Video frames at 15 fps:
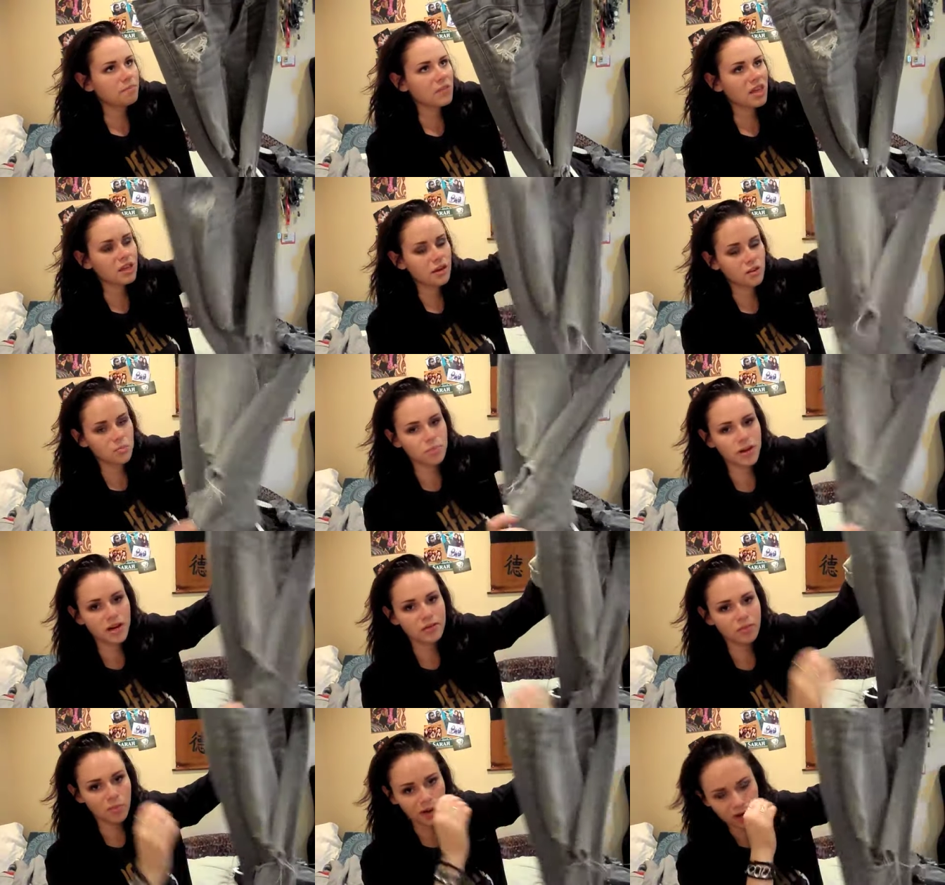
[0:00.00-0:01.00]
another pair of
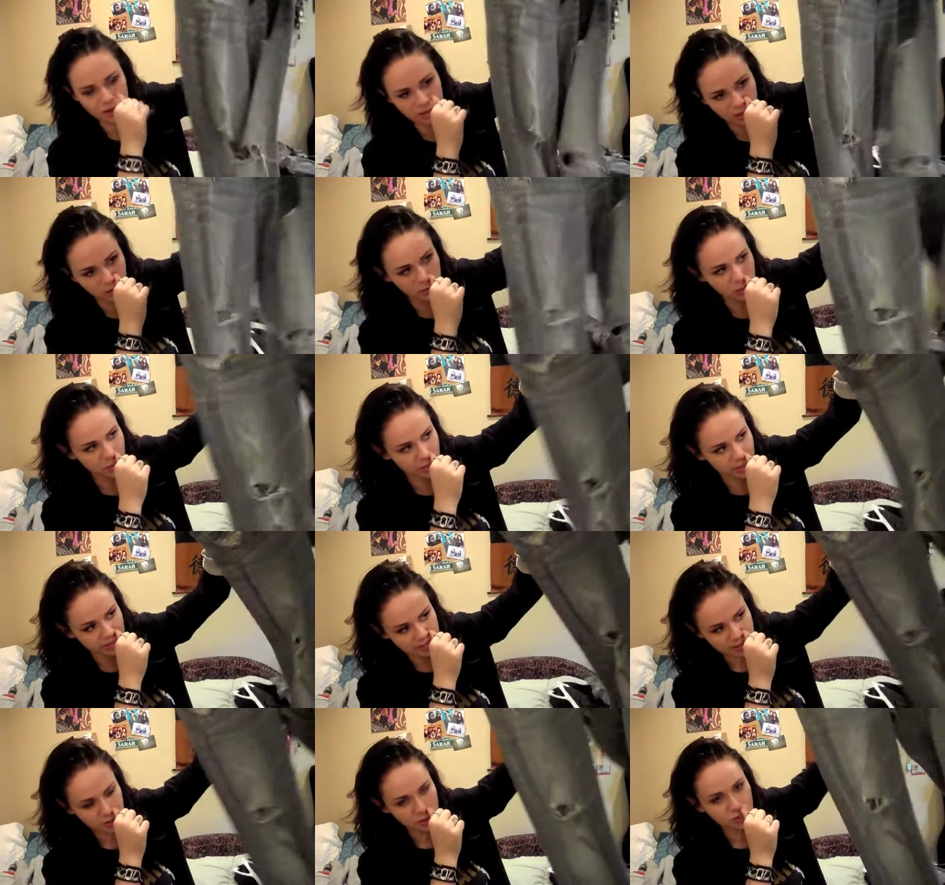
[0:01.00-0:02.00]
American Eagle
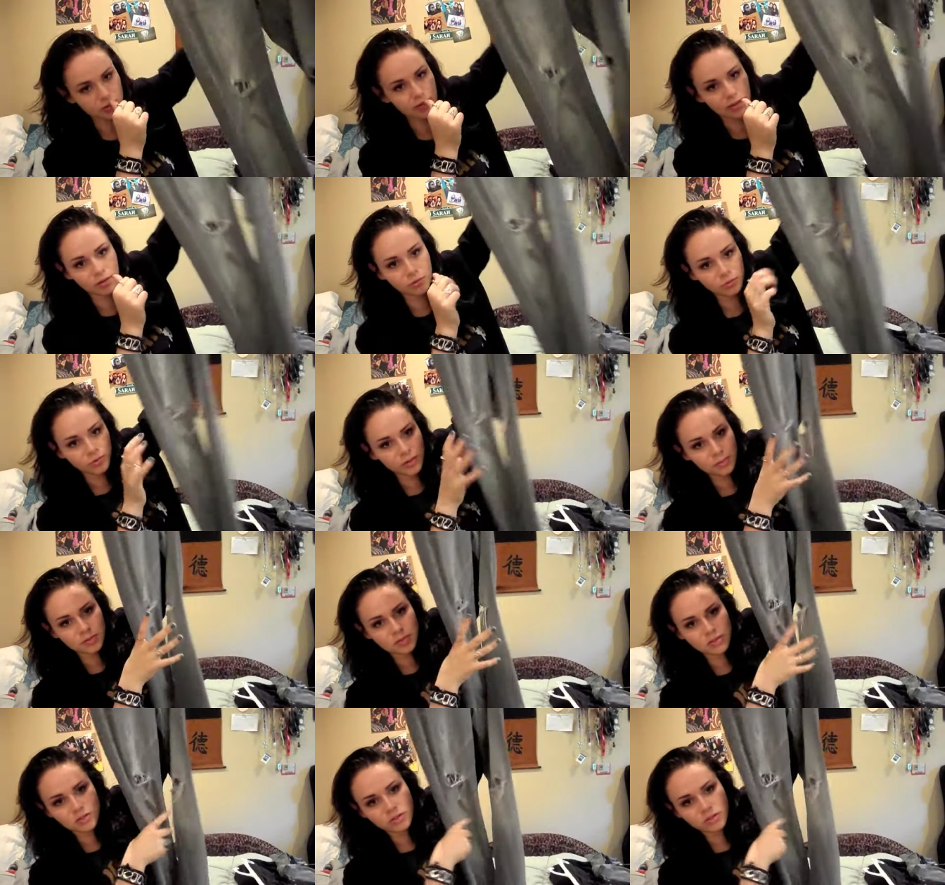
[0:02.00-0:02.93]
jeans. It's just like a ripped,